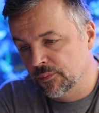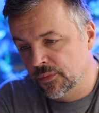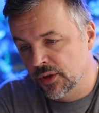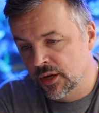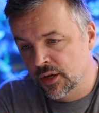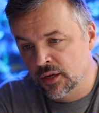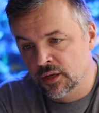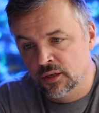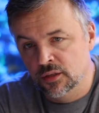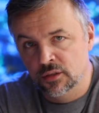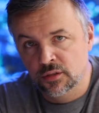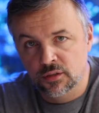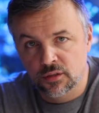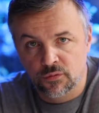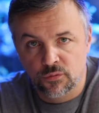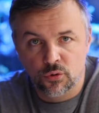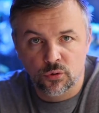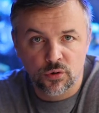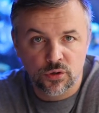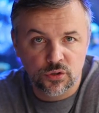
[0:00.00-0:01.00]
and
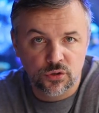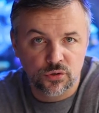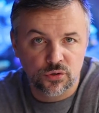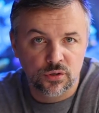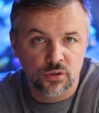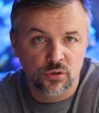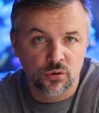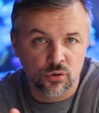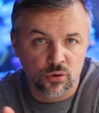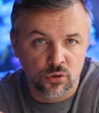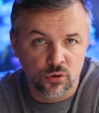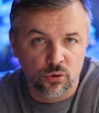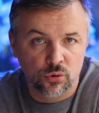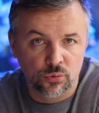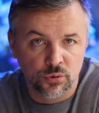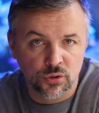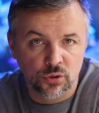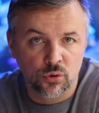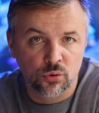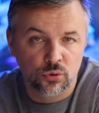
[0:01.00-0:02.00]
if you're interested, you can
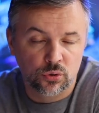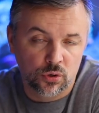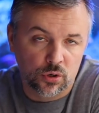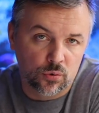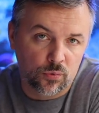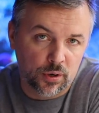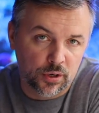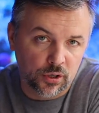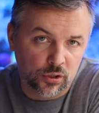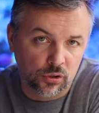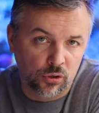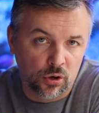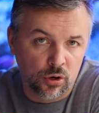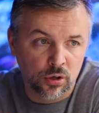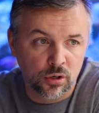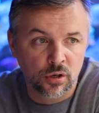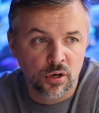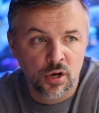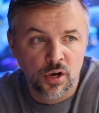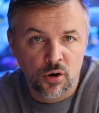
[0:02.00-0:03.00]
always go to Aquatic
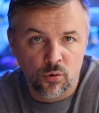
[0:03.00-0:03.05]
Log